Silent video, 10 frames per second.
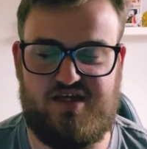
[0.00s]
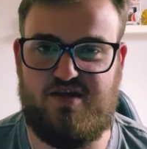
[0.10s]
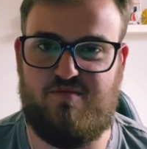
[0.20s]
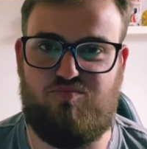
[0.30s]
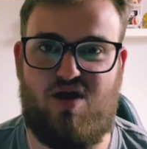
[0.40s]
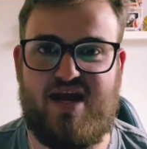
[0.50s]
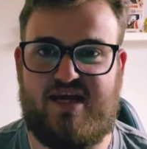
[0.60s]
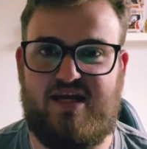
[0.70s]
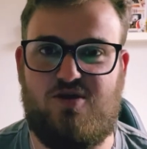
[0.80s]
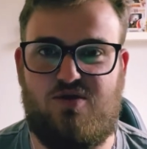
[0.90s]
And Brad
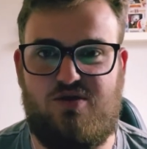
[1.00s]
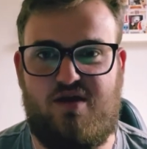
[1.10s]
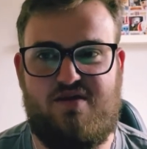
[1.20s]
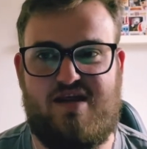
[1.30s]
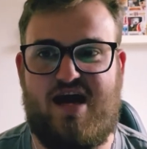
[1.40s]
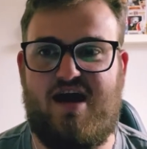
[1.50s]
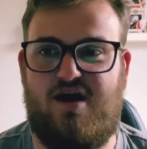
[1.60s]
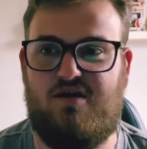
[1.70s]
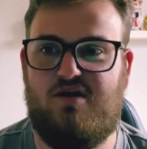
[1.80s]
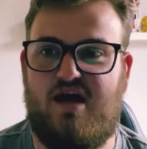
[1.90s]
Hill,
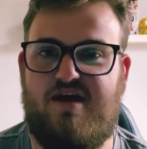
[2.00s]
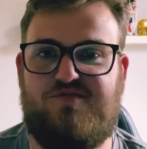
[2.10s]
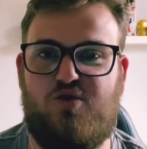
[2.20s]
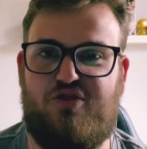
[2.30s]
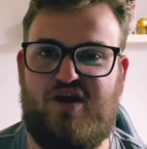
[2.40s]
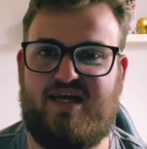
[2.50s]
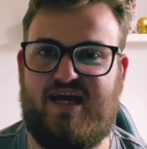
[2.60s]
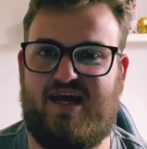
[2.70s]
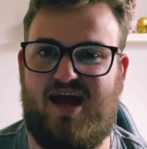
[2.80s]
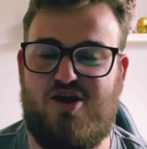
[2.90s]
now, if you're
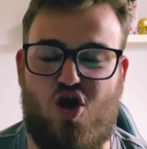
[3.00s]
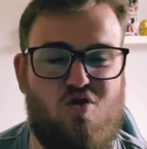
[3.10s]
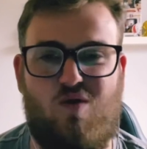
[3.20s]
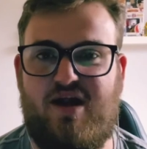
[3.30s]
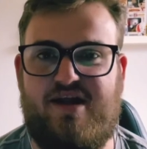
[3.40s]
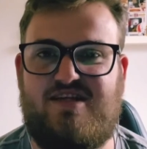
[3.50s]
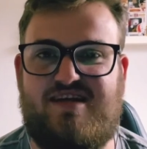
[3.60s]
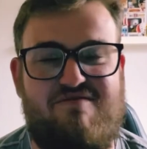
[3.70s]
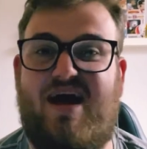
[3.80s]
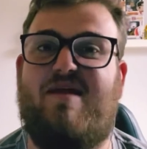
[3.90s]
thinking no one has
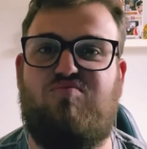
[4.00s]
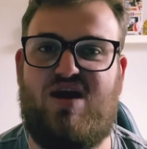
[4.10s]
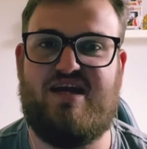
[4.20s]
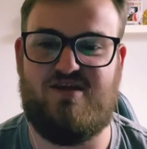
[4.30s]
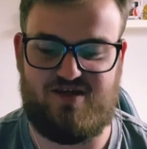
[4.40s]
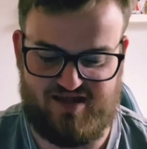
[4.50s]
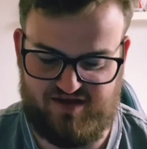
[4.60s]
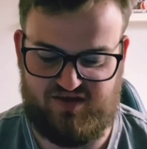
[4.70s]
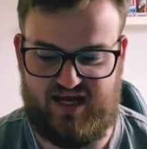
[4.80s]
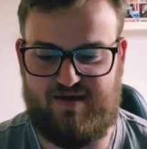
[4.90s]
ever had Brad Hill in their
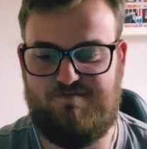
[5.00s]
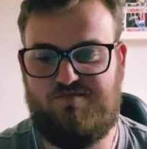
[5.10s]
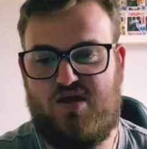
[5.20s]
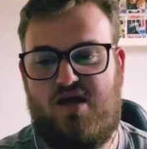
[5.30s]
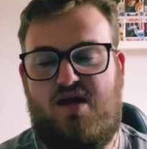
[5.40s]
team,